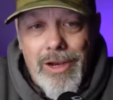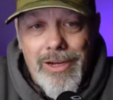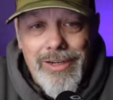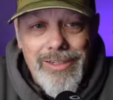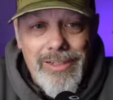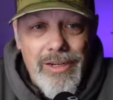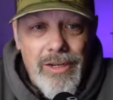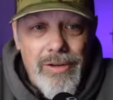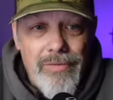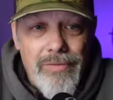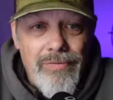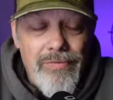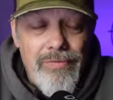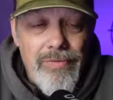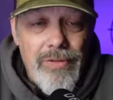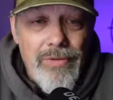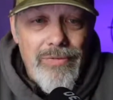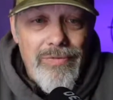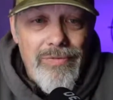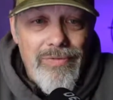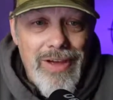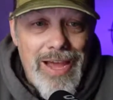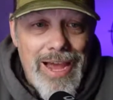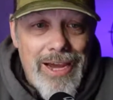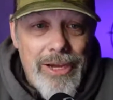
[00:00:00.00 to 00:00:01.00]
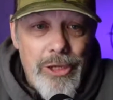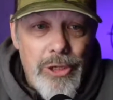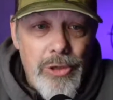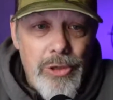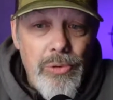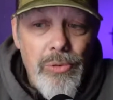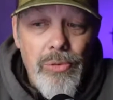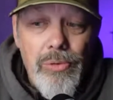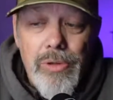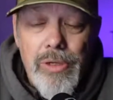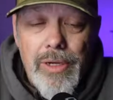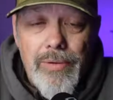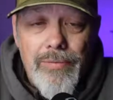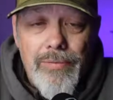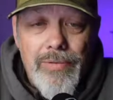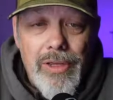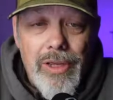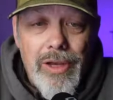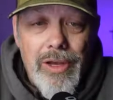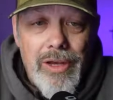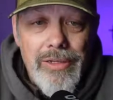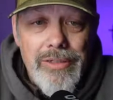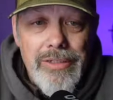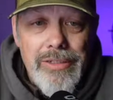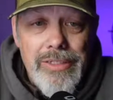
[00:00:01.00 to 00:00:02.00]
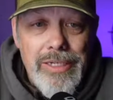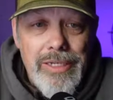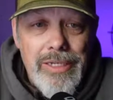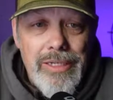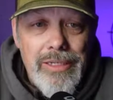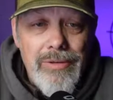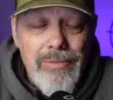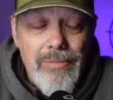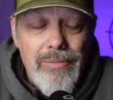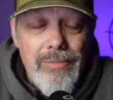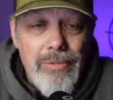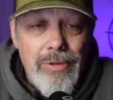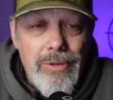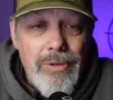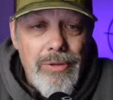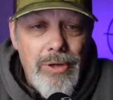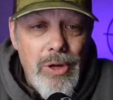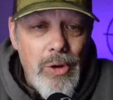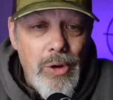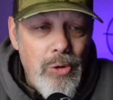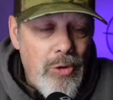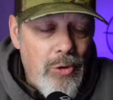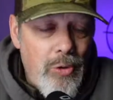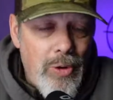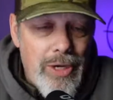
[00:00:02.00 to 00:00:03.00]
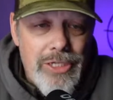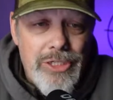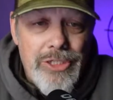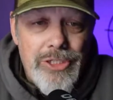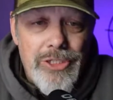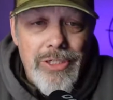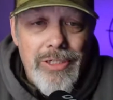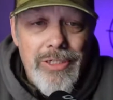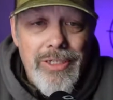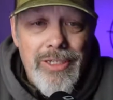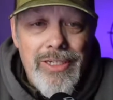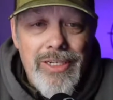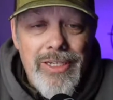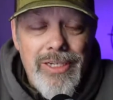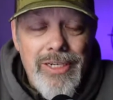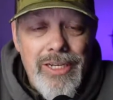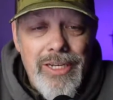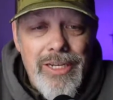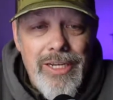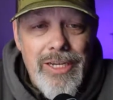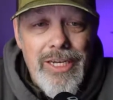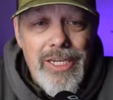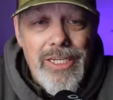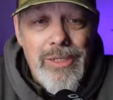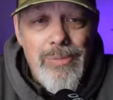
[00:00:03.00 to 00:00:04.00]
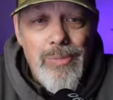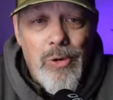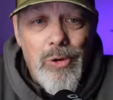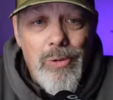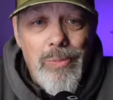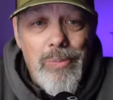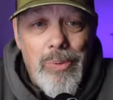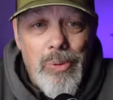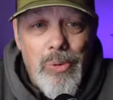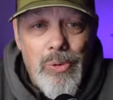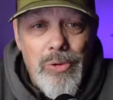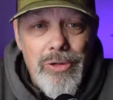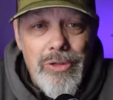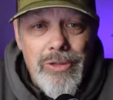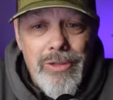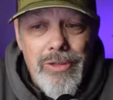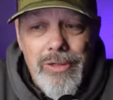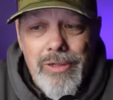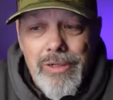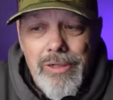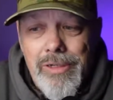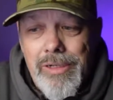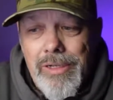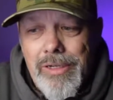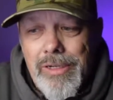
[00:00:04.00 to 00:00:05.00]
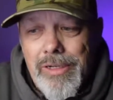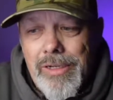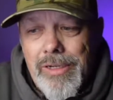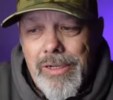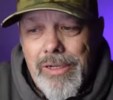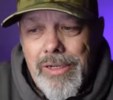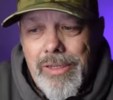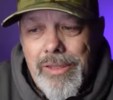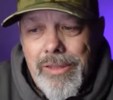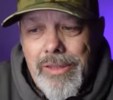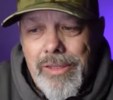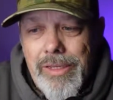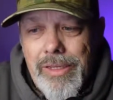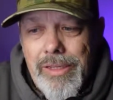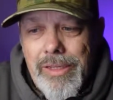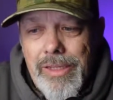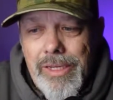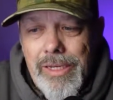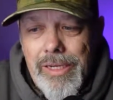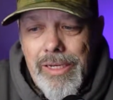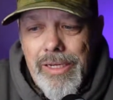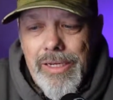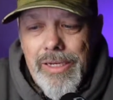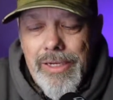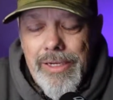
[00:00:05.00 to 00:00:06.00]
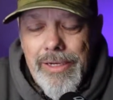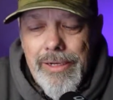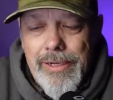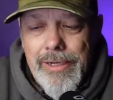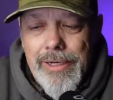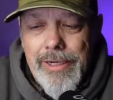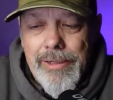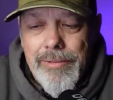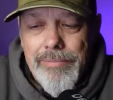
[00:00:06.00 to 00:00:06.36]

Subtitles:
The value of the content, no question, is more important than the